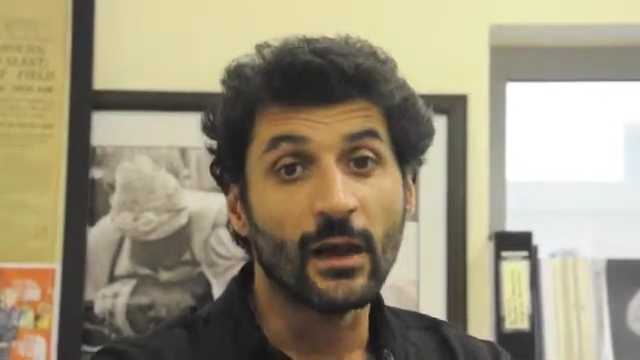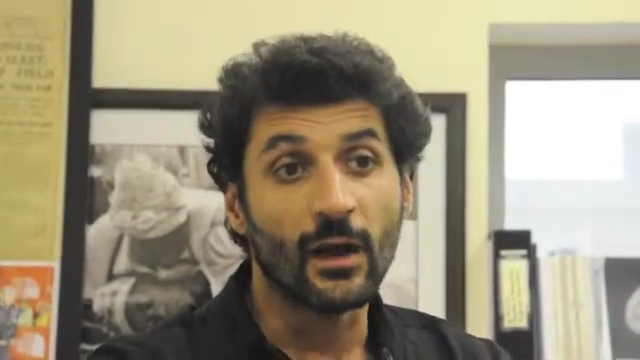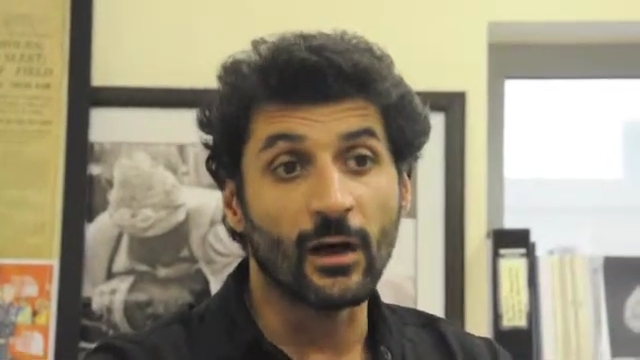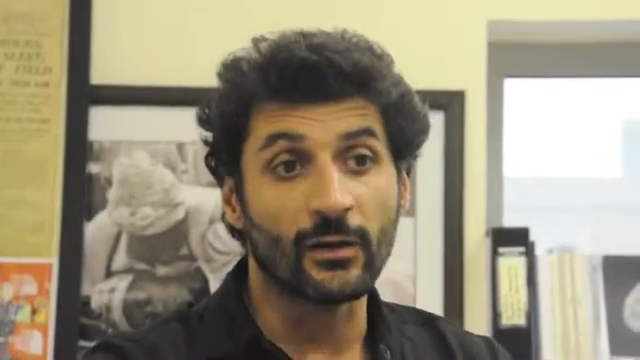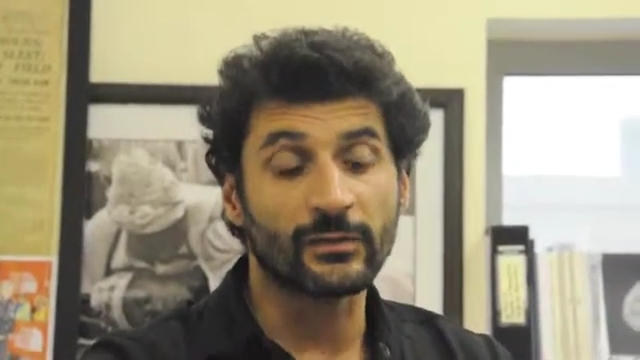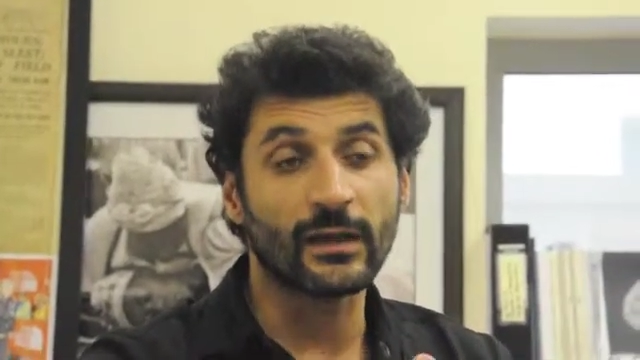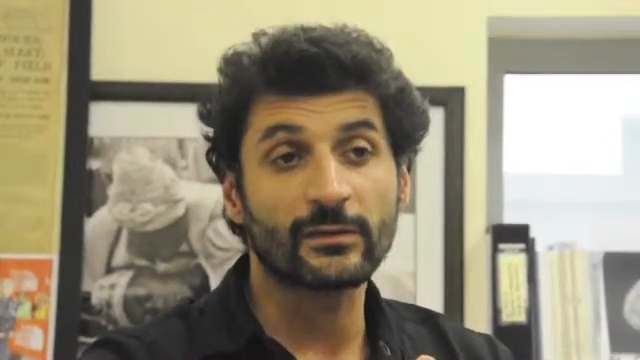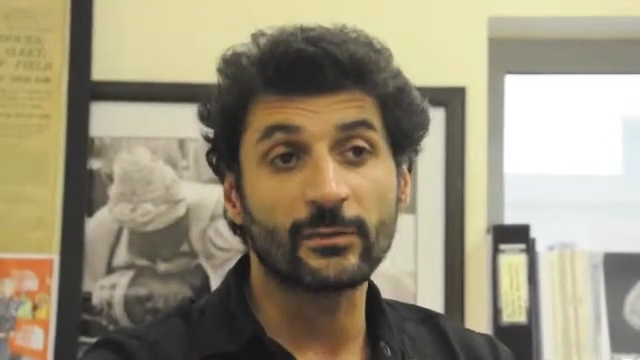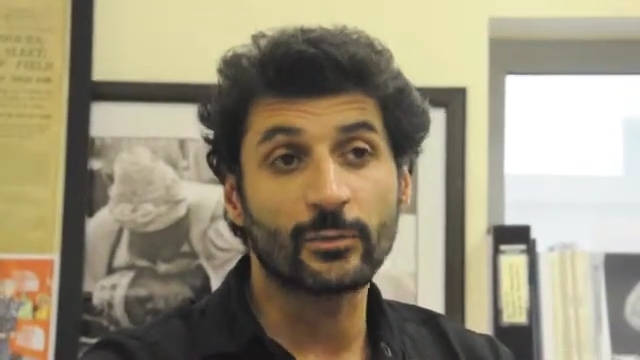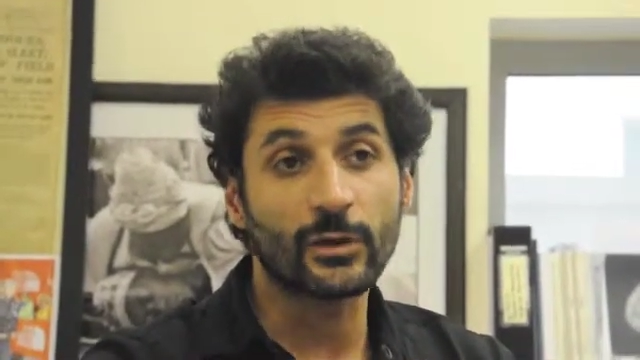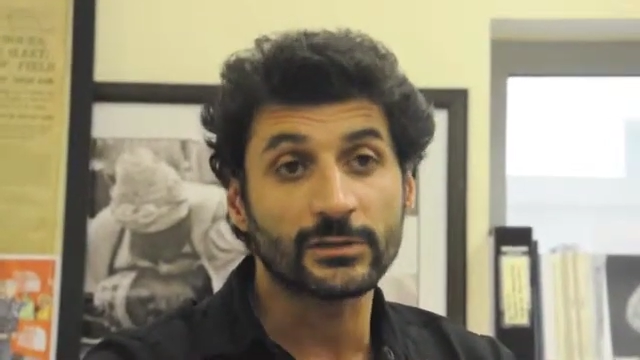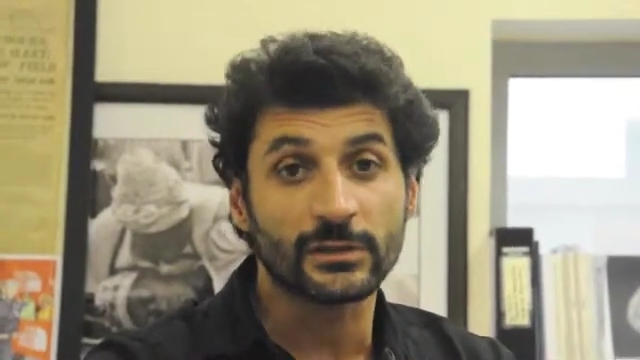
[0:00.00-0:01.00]
Uh, that's a
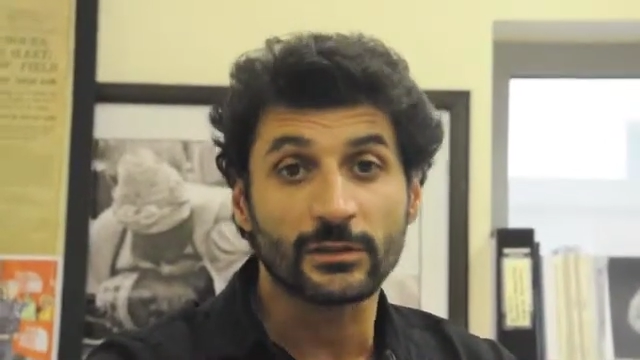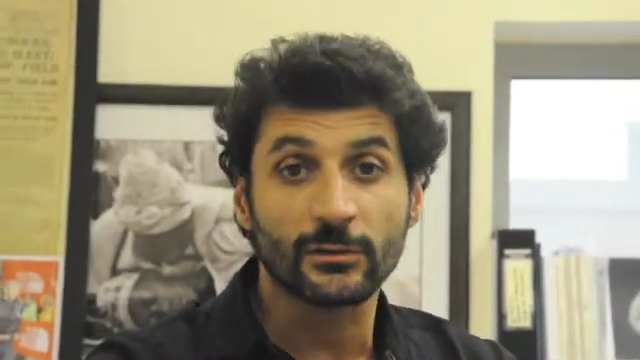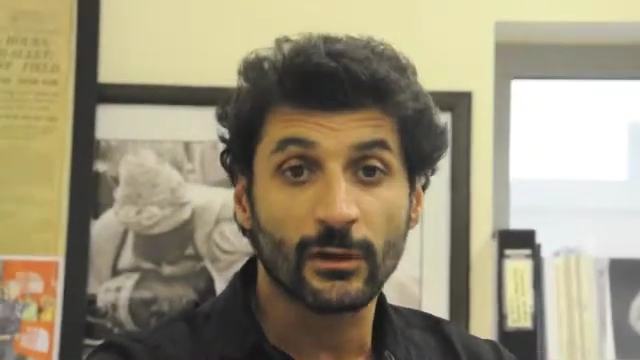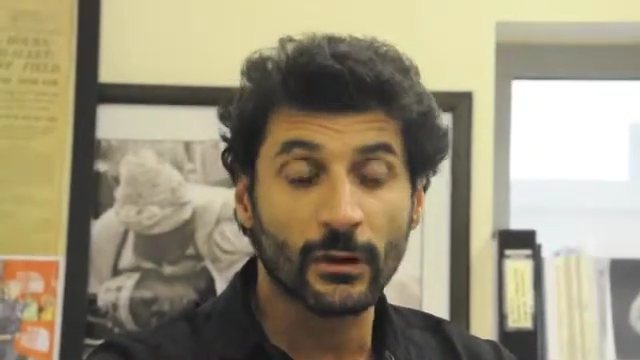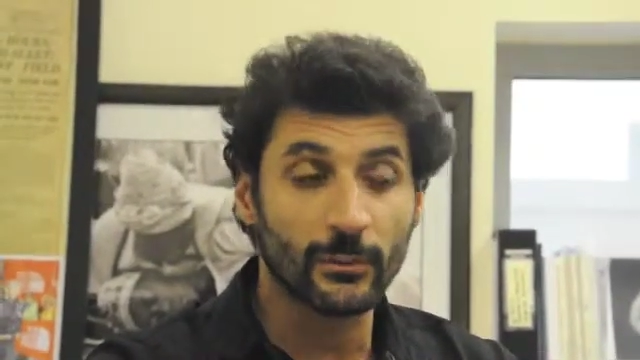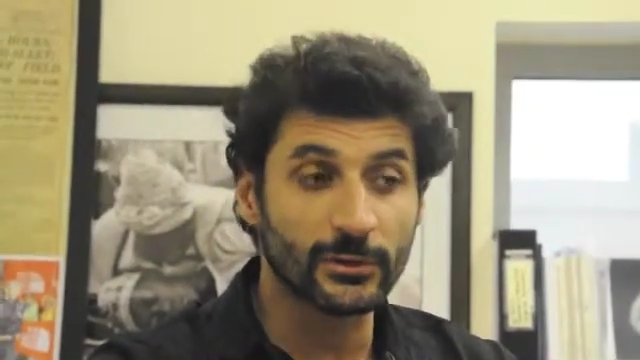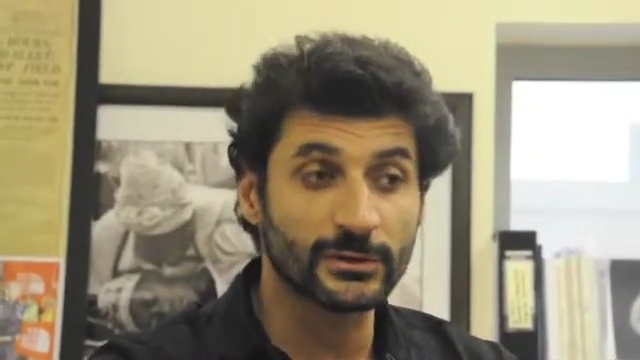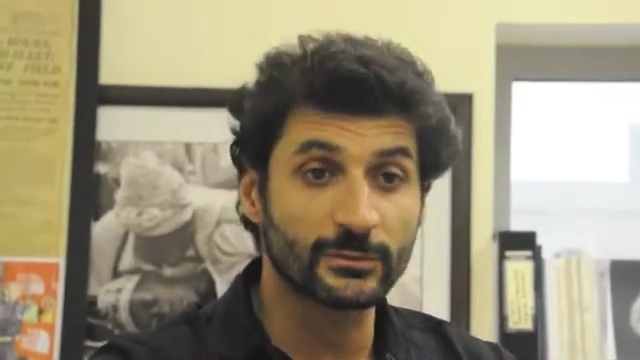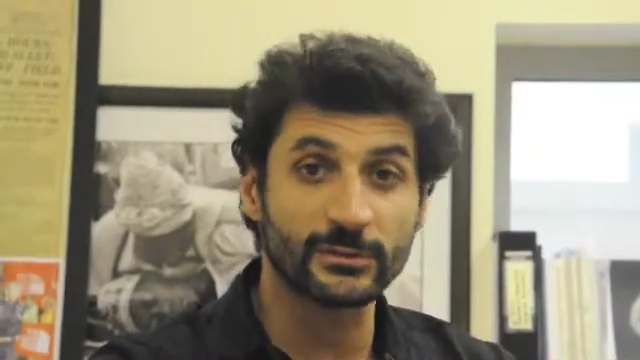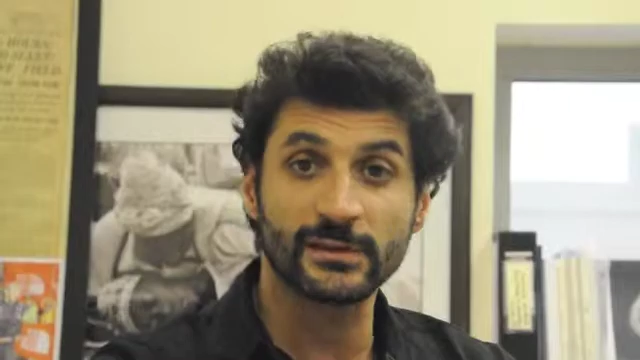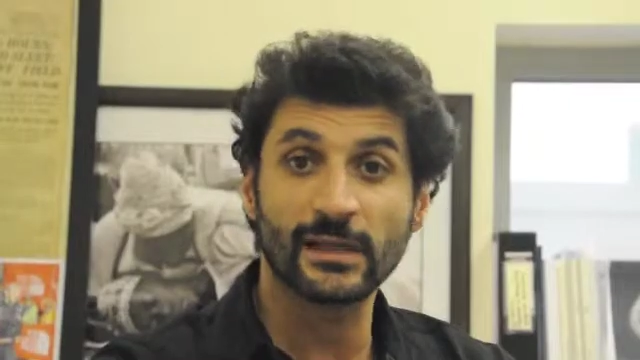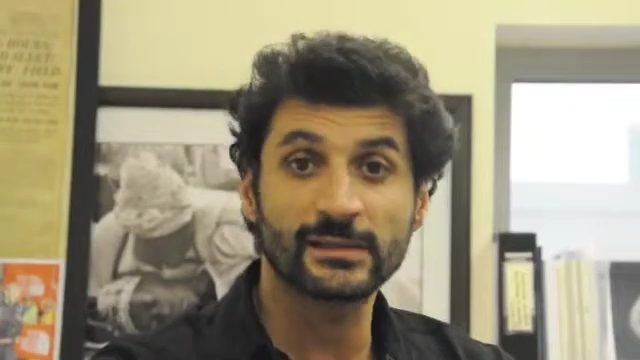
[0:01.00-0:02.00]
project in collaboration
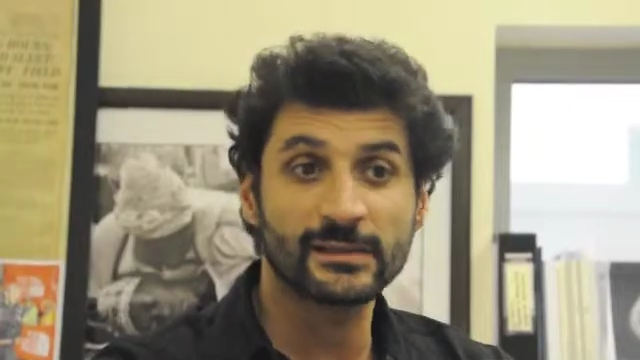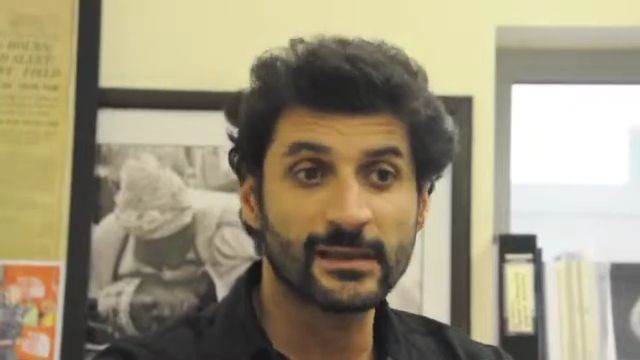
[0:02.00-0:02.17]
with Ed